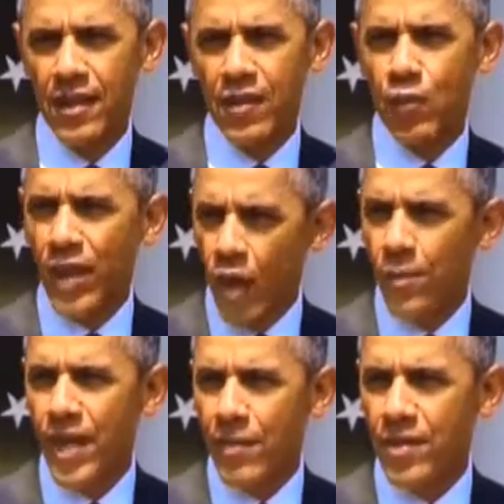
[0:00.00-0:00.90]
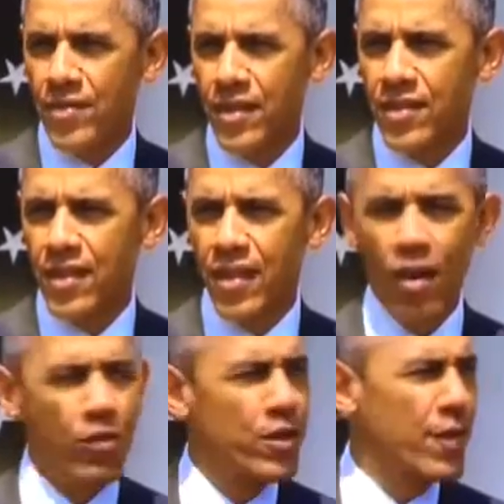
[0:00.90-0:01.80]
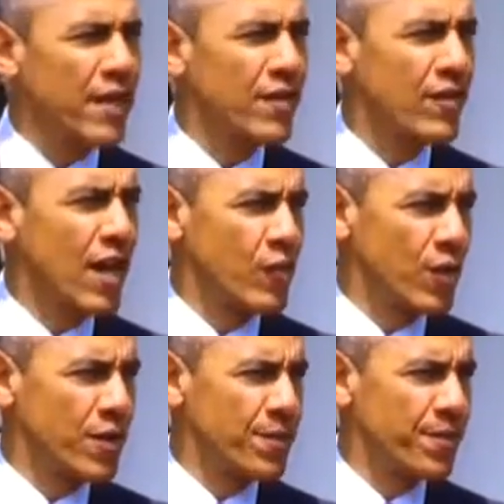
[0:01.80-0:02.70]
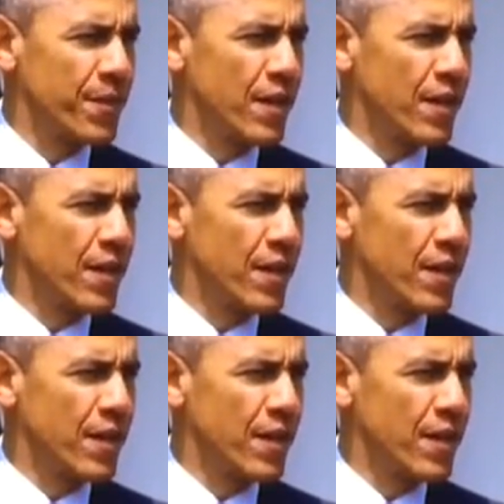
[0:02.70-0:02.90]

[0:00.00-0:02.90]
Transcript: and reopen embassies in our respective countries.